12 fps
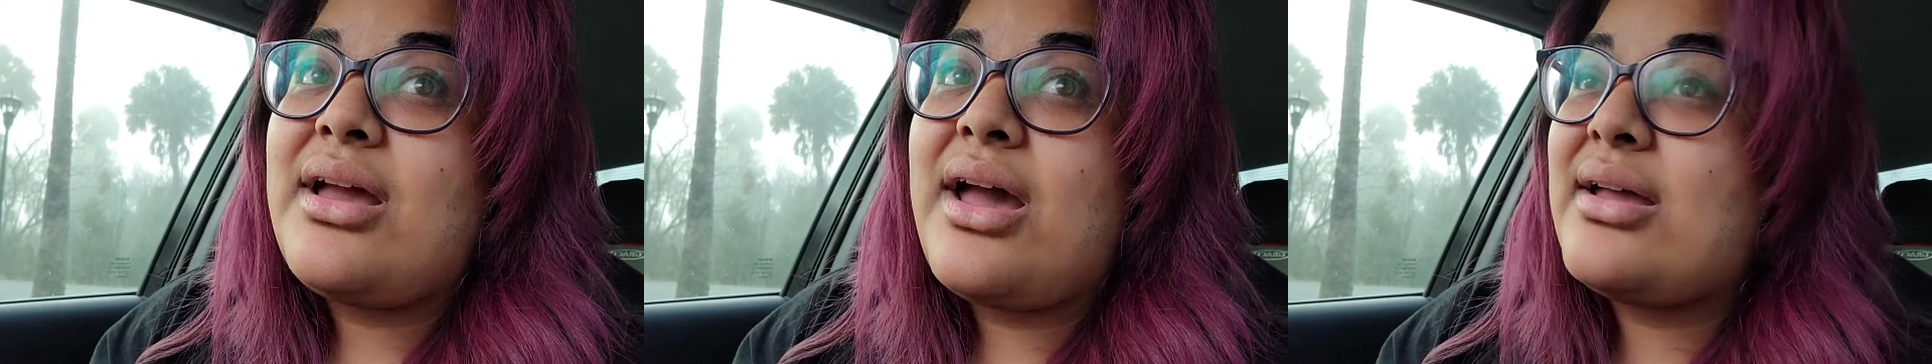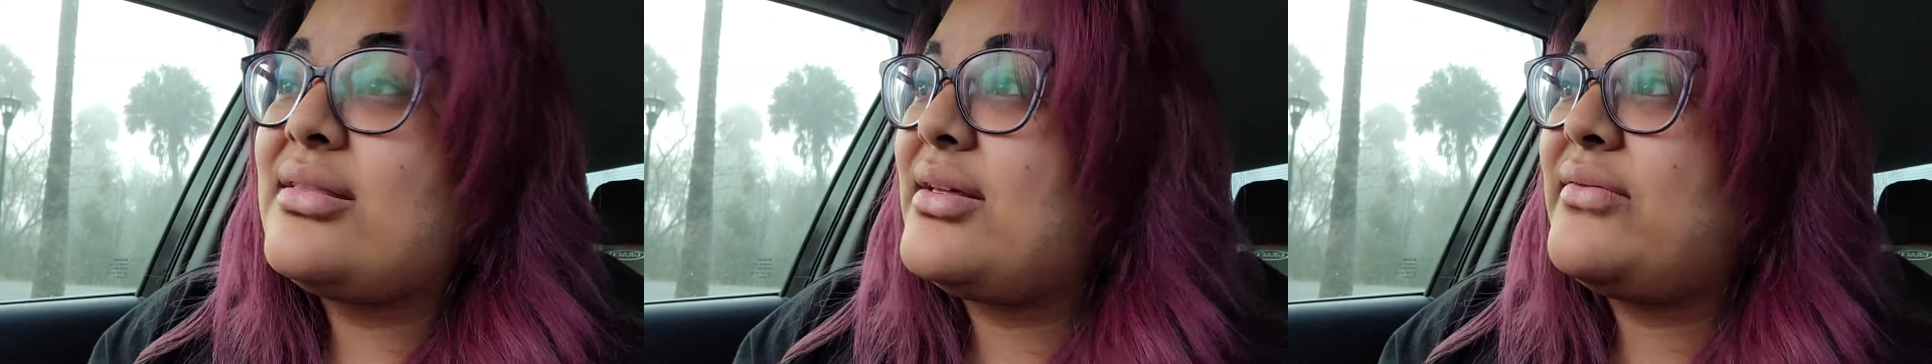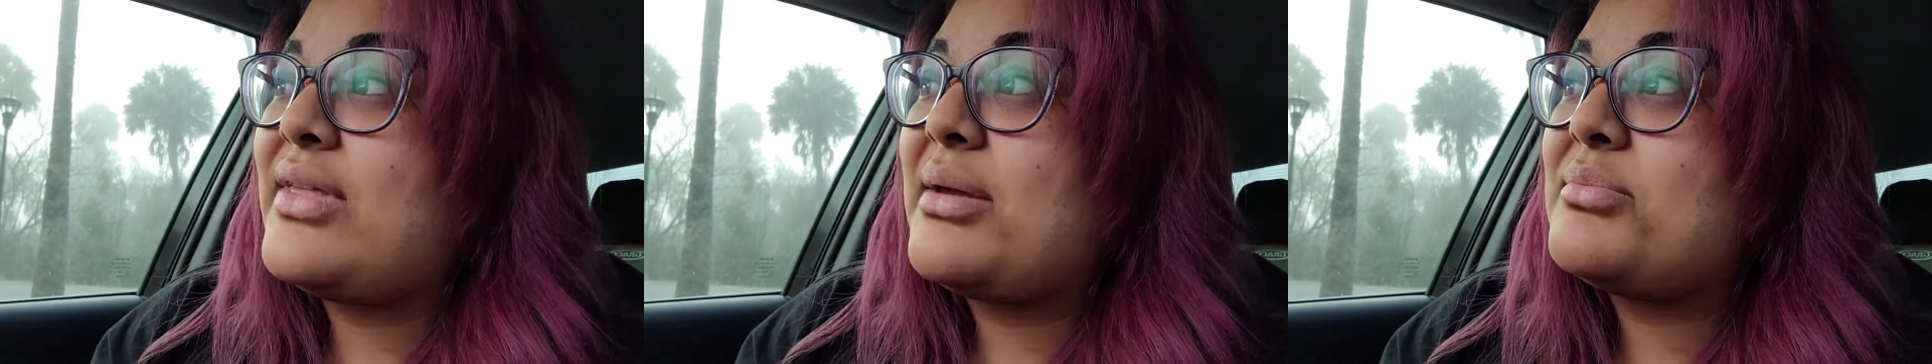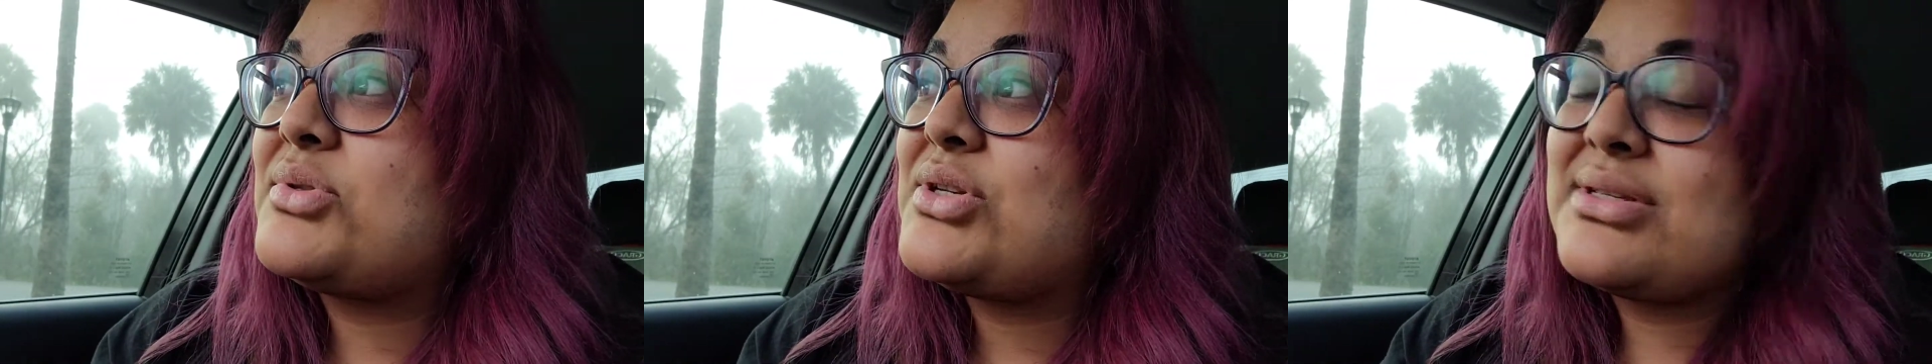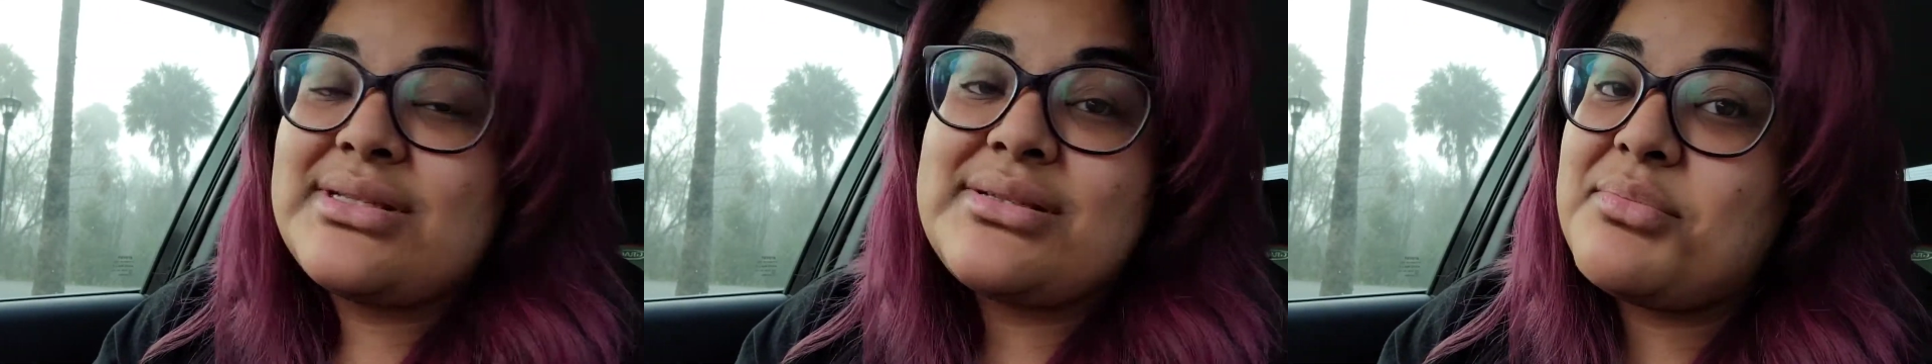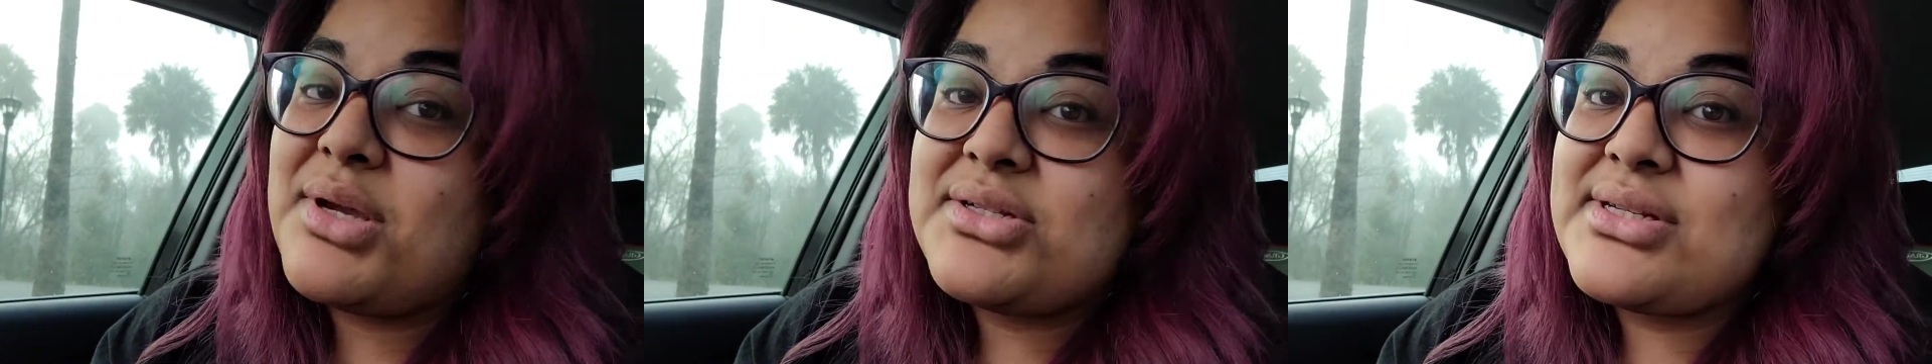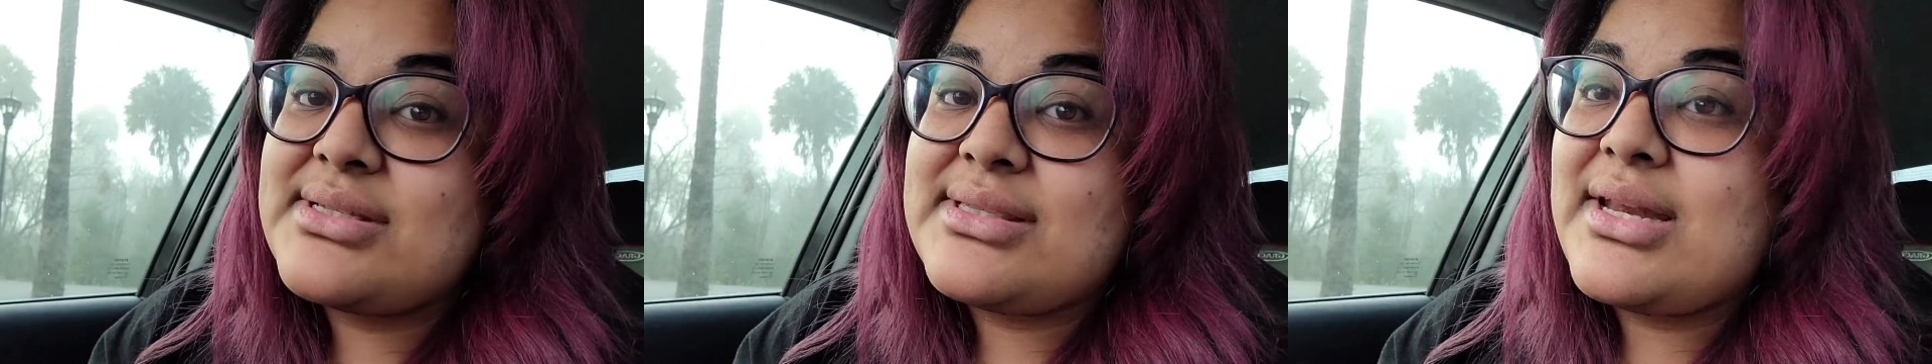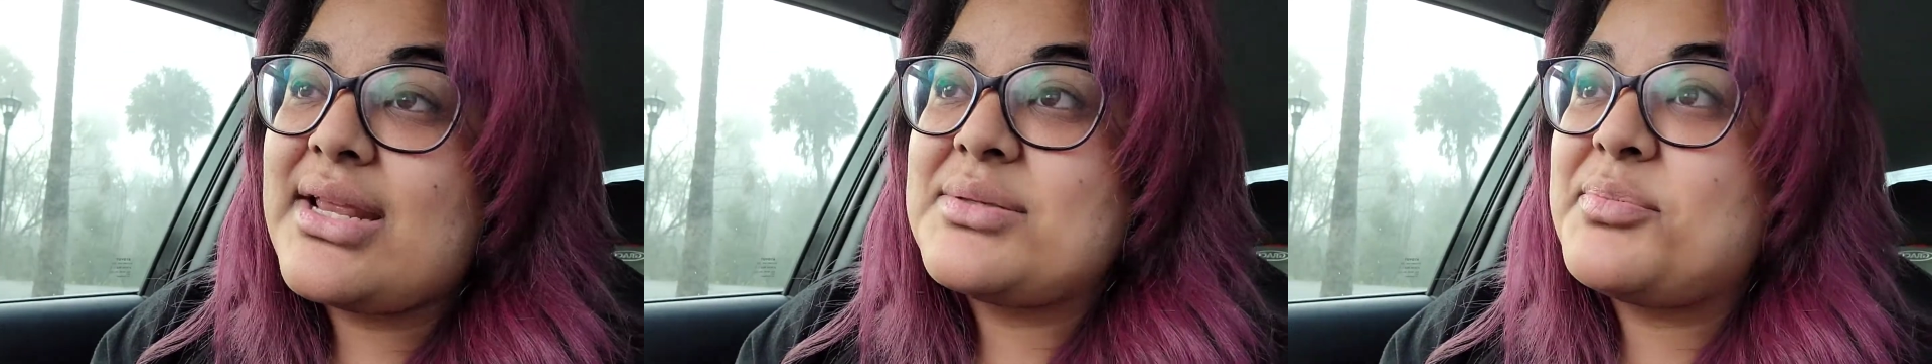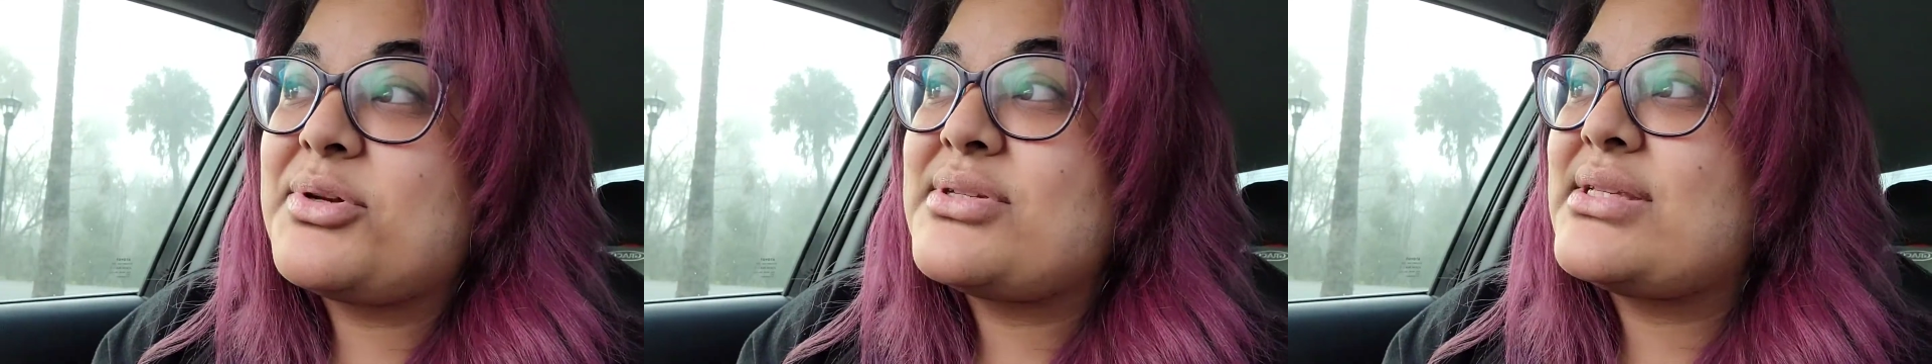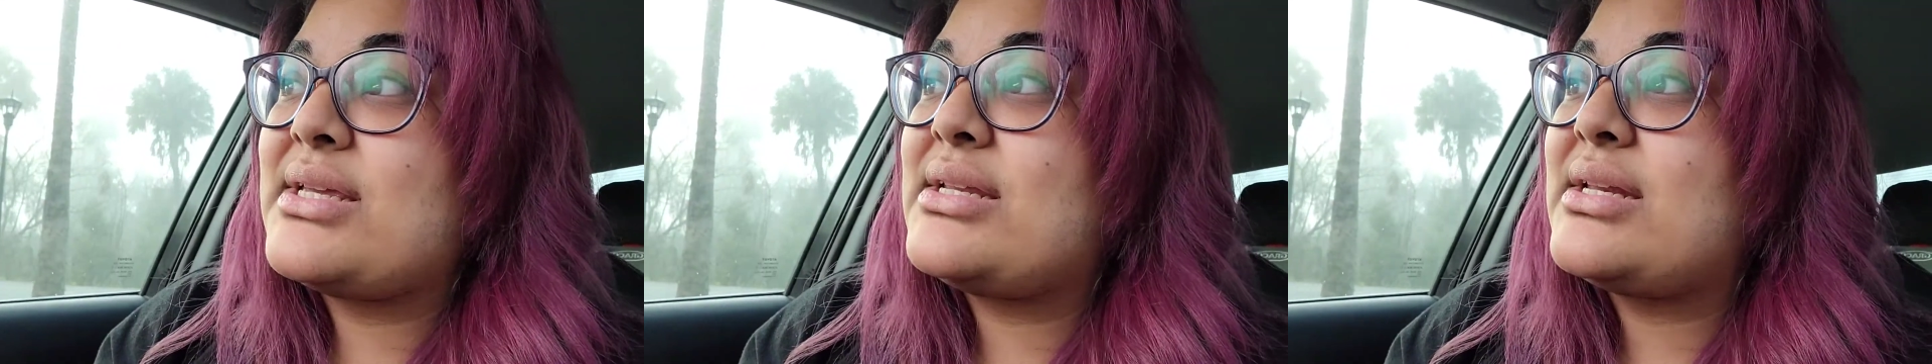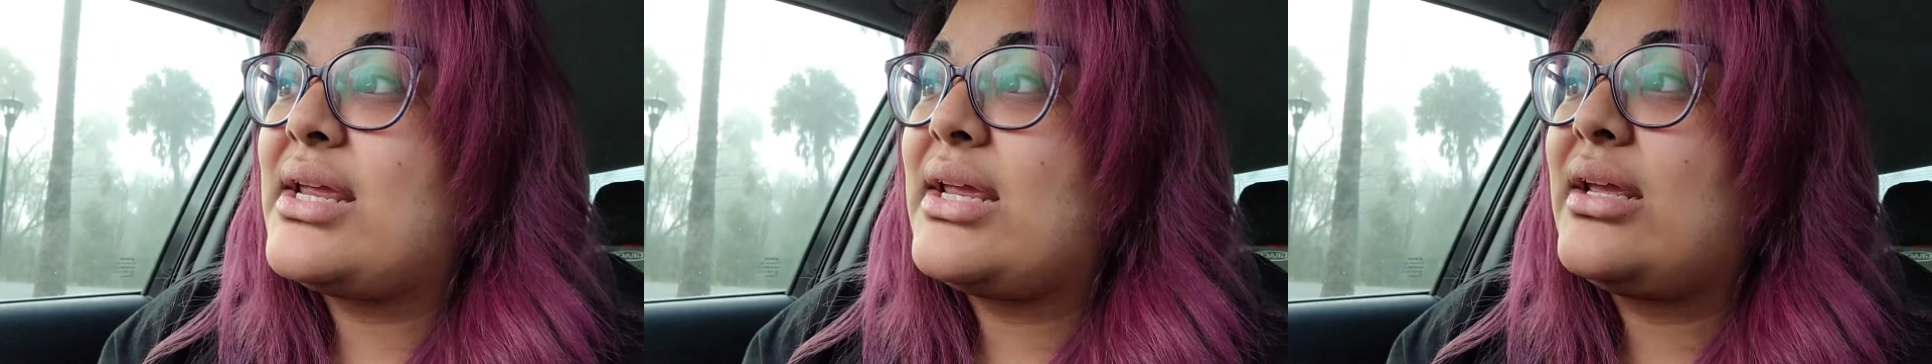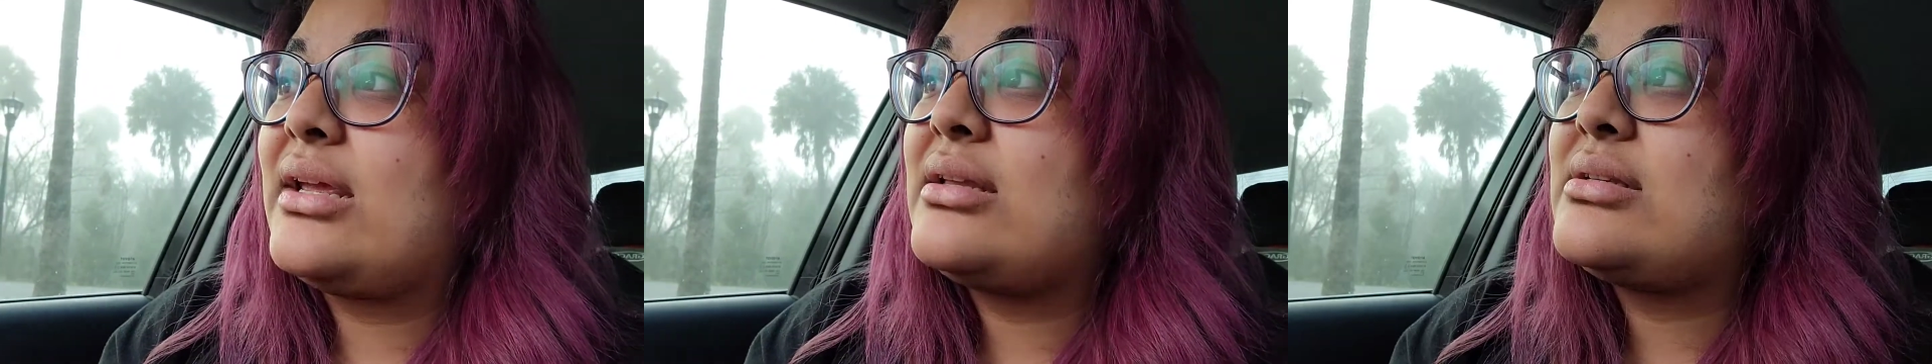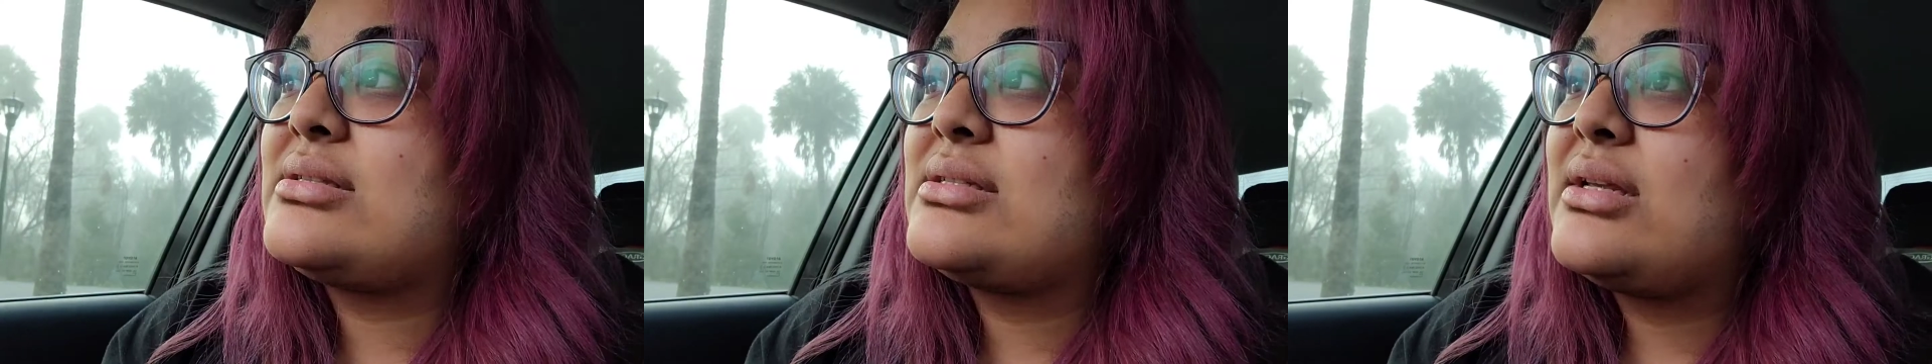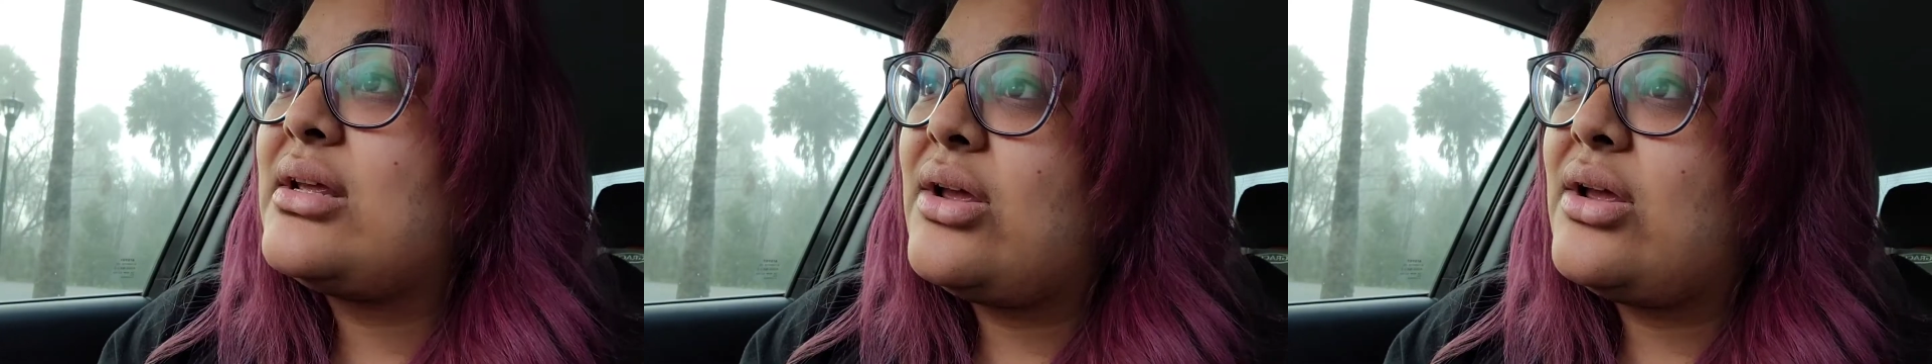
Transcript: I love them just as much as the next person and